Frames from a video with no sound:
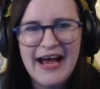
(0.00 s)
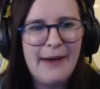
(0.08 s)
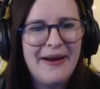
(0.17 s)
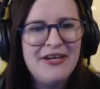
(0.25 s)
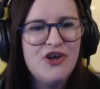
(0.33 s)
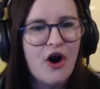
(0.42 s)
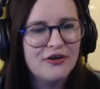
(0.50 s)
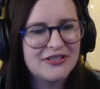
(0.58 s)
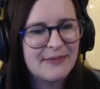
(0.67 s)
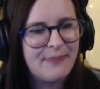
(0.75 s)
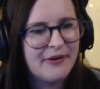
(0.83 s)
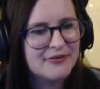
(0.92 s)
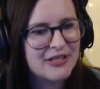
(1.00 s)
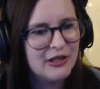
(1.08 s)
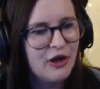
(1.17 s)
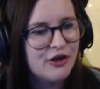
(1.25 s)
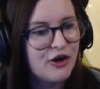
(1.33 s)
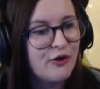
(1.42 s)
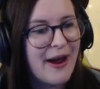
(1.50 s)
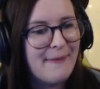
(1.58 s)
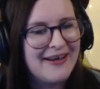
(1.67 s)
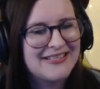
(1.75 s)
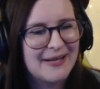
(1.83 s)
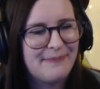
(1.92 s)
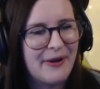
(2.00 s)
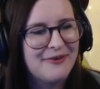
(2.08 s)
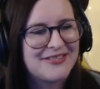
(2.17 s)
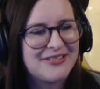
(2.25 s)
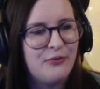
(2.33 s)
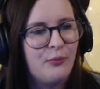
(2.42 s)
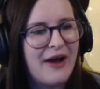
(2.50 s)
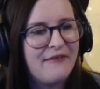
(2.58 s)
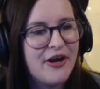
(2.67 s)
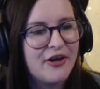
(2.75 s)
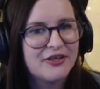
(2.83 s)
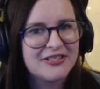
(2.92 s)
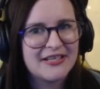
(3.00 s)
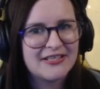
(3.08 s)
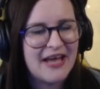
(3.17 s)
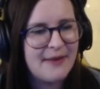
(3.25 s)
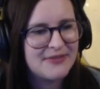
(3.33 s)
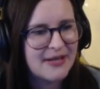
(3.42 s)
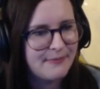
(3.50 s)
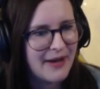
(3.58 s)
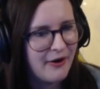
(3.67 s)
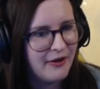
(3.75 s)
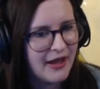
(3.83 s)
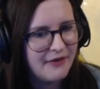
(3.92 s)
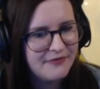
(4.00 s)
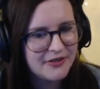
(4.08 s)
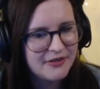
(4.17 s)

am I not supposed to look or am I supposed to? Why have I only got 68% power left?